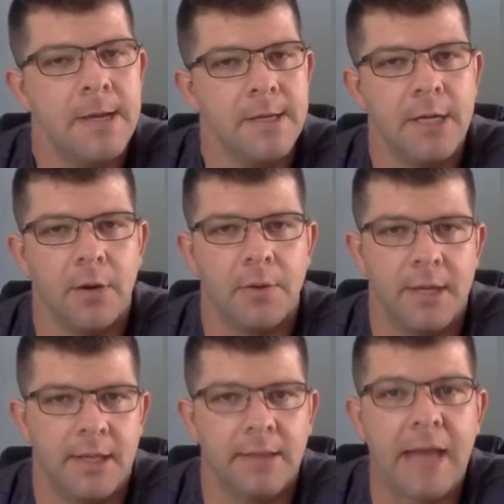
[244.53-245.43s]

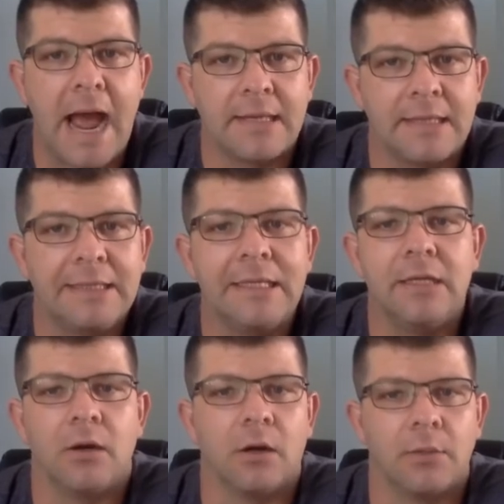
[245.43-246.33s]
He lacks
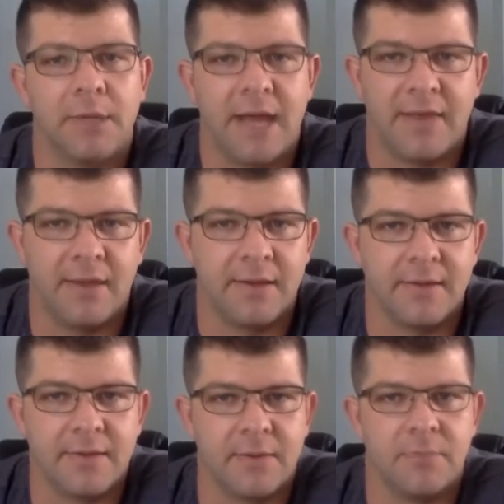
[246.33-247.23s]
elite arm and
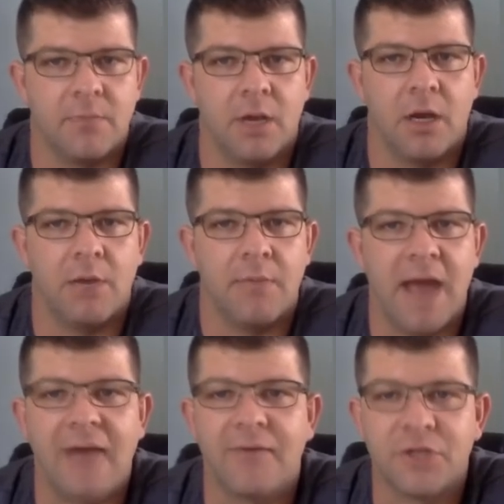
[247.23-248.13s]
athleticism,
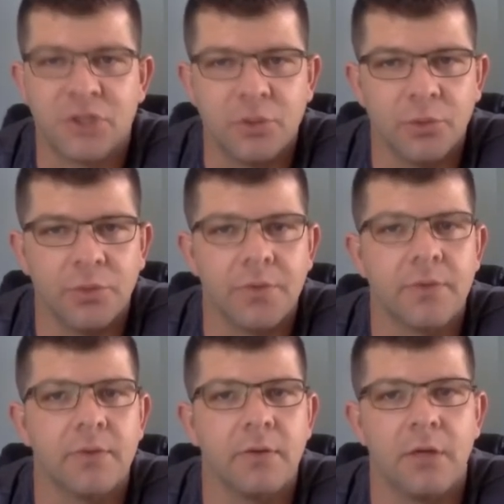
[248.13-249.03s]
average
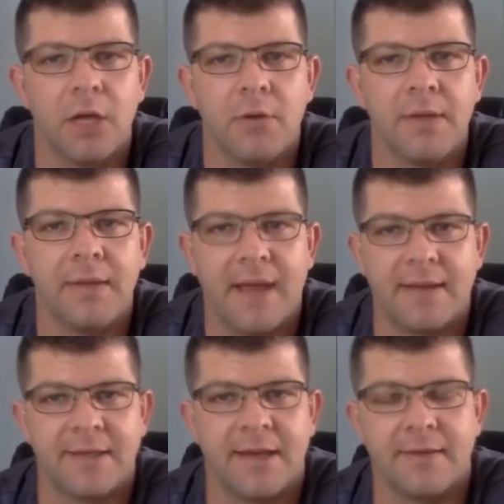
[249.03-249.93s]
tools, in
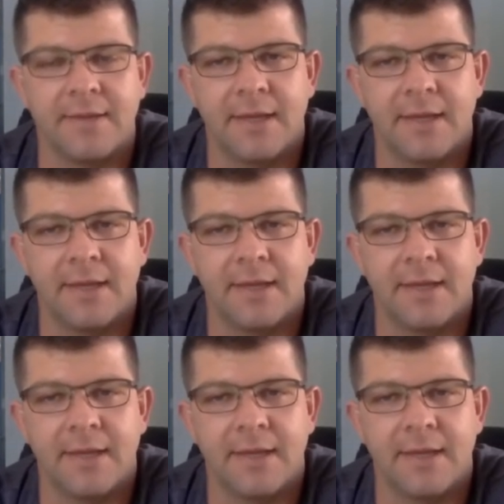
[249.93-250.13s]
that sense.